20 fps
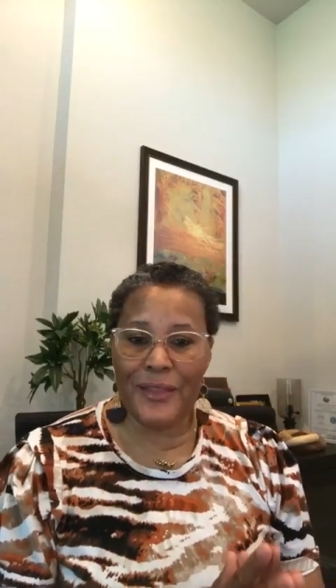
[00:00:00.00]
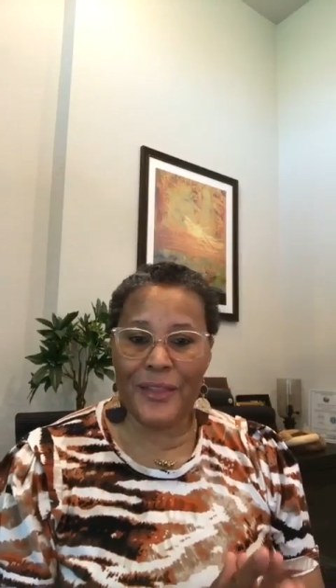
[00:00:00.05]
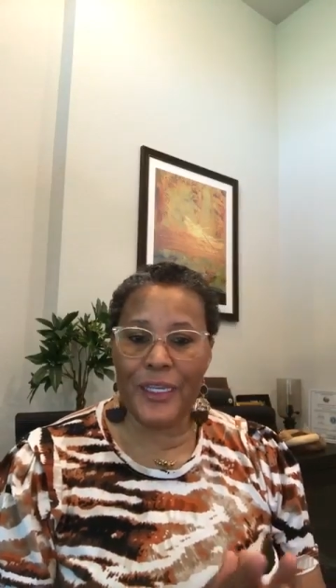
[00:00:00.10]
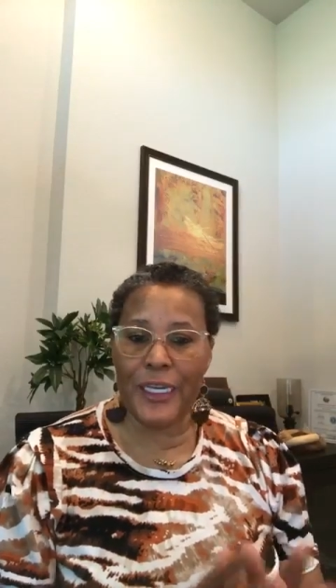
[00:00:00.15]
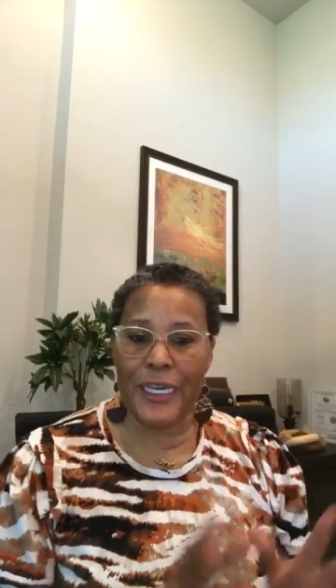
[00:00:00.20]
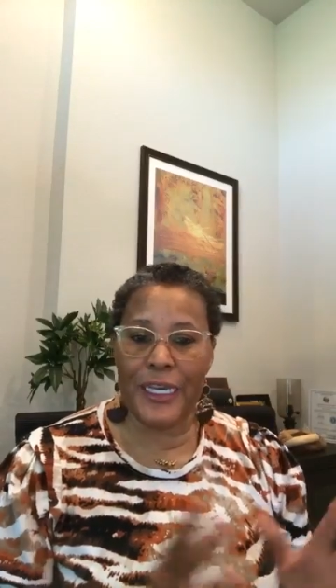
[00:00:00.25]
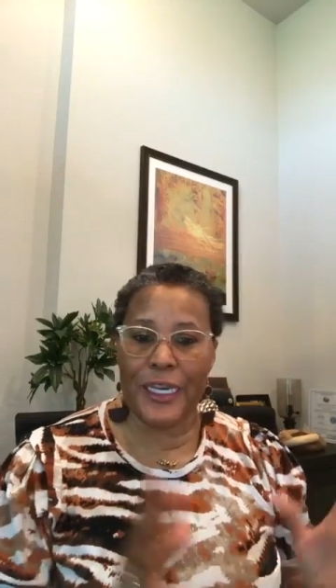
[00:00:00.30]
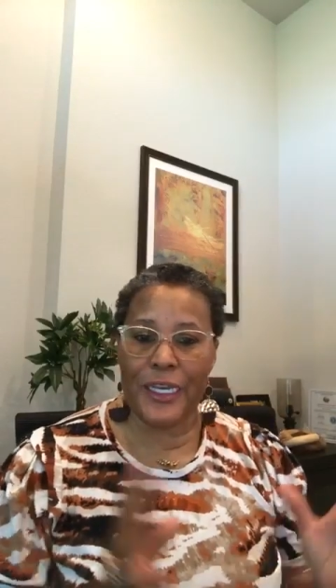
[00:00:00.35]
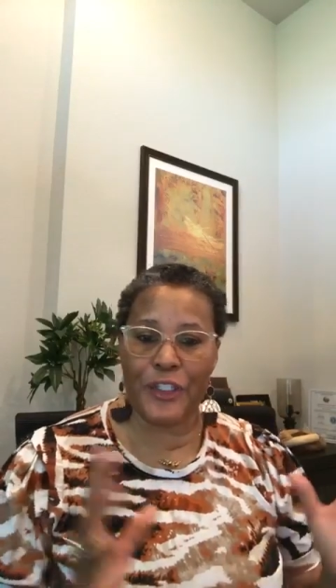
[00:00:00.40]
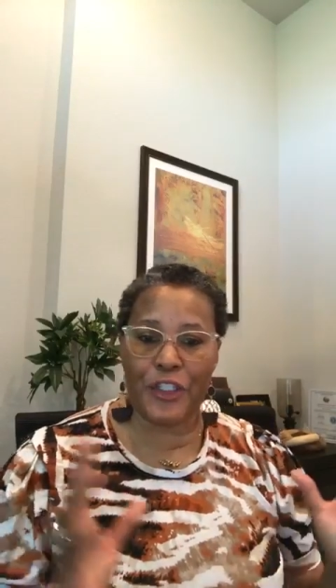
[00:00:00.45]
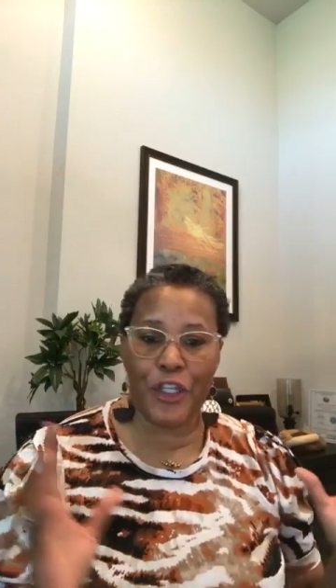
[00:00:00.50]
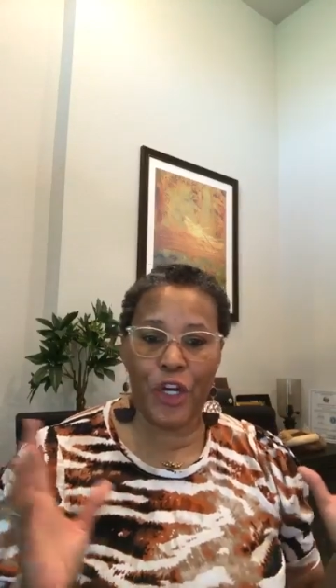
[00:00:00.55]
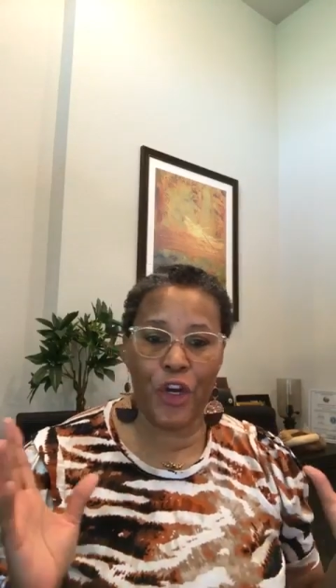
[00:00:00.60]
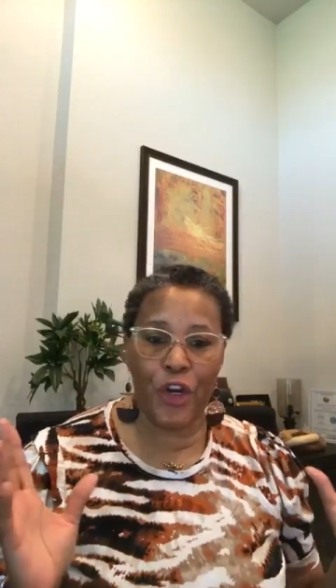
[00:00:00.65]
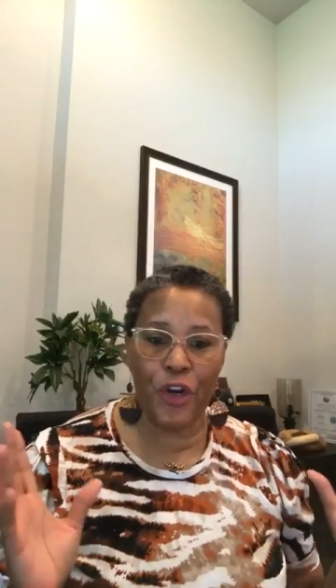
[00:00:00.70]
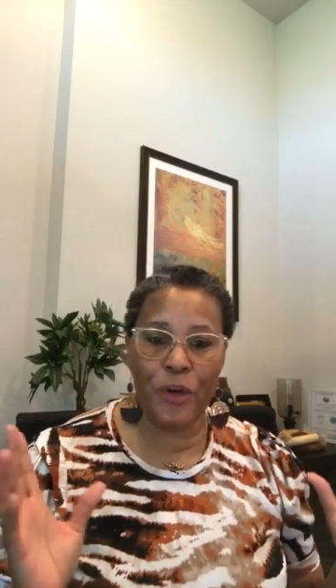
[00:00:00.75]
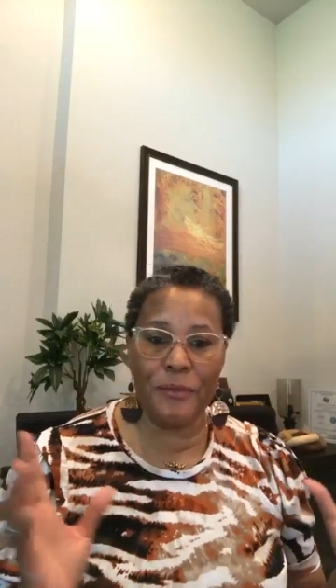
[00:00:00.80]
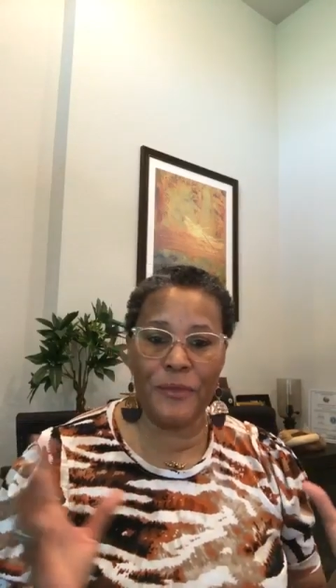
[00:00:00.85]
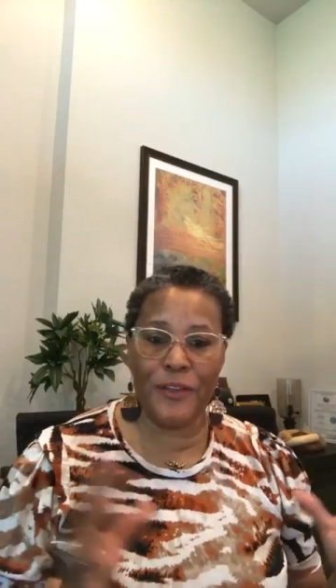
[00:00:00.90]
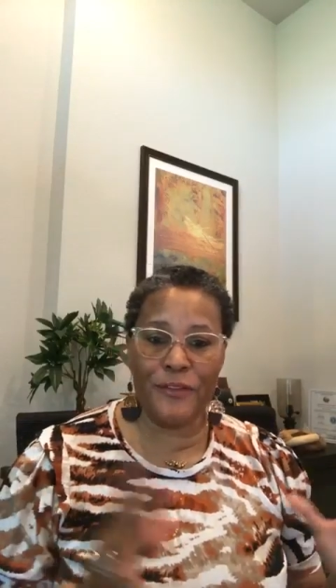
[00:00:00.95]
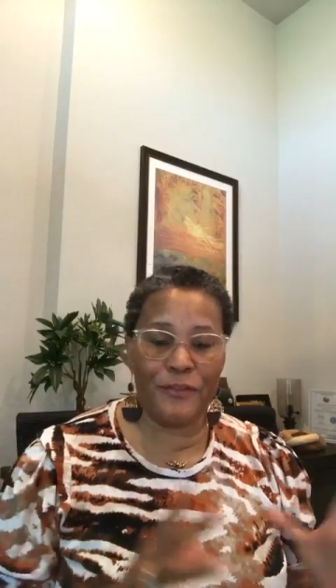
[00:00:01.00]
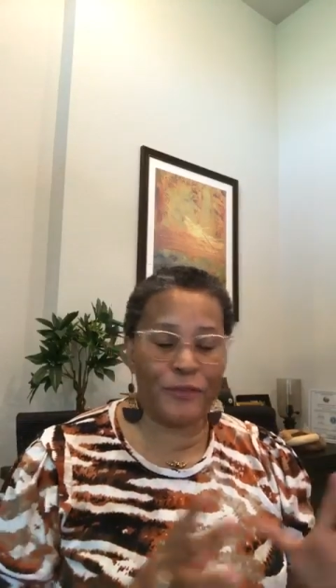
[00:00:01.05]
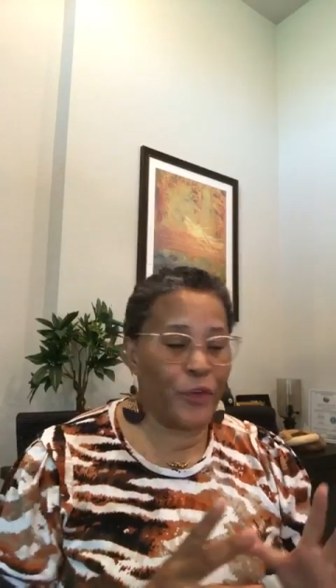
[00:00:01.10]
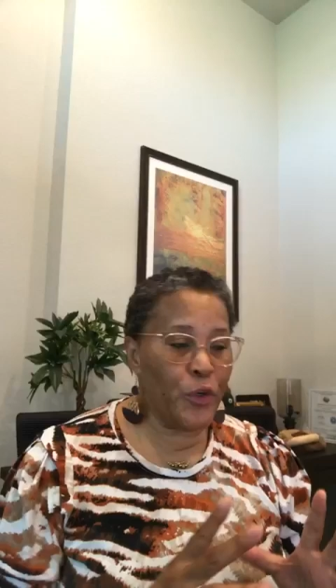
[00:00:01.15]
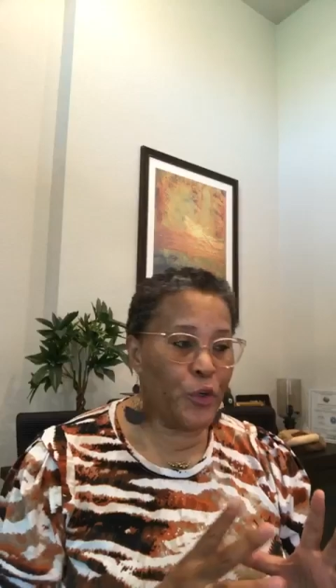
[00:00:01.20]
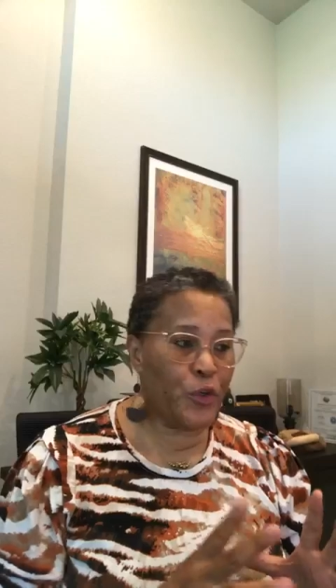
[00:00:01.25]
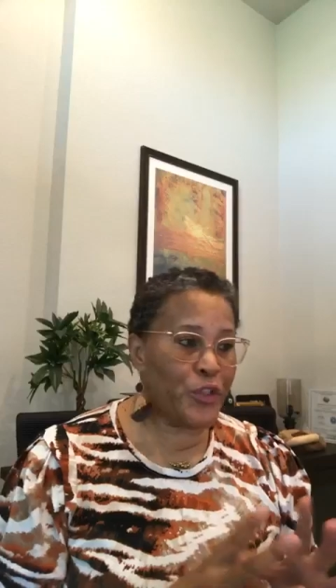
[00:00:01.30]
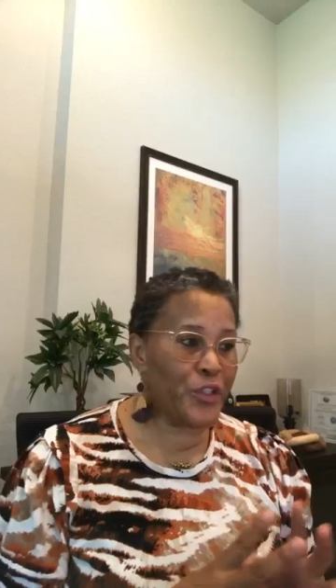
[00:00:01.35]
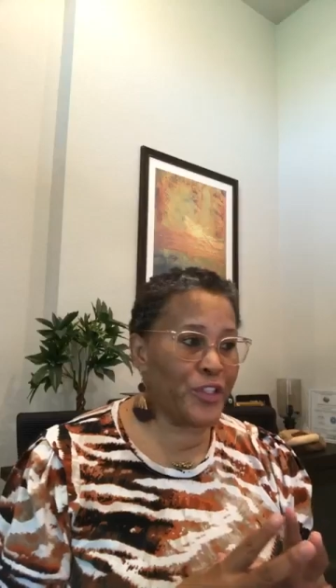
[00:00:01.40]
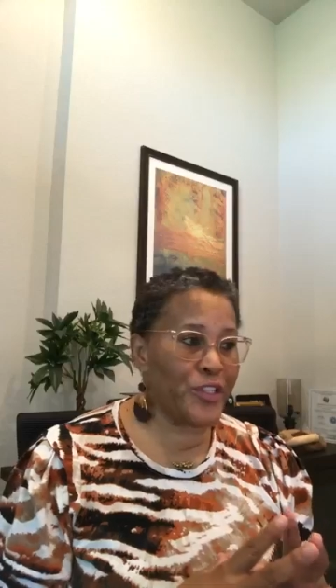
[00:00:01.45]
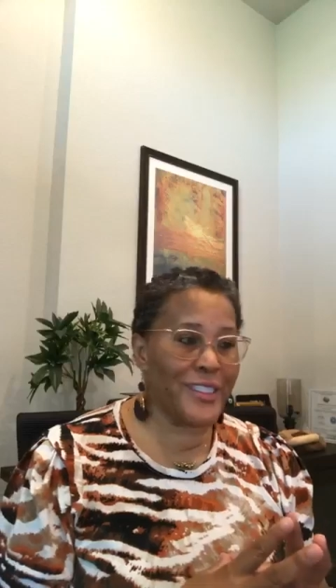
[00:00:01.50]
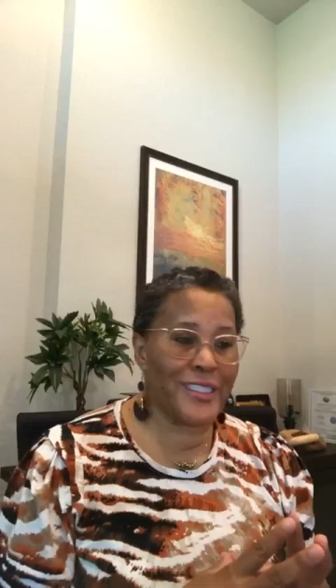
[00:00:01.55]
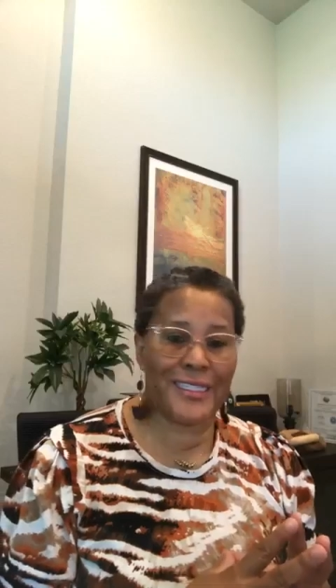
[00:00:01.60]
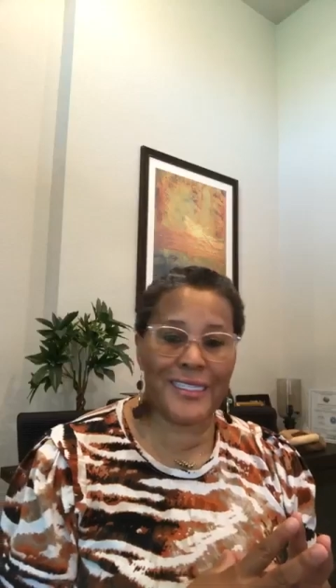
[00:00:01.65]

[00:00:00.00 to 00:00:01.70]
the term influencer